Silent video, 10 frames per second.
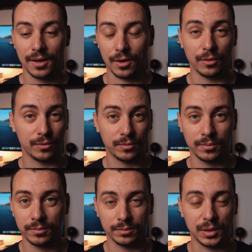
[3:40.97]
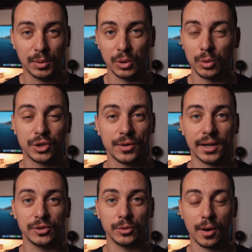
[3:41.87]
of people who are
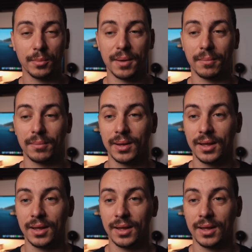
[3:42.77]
trying to rob them.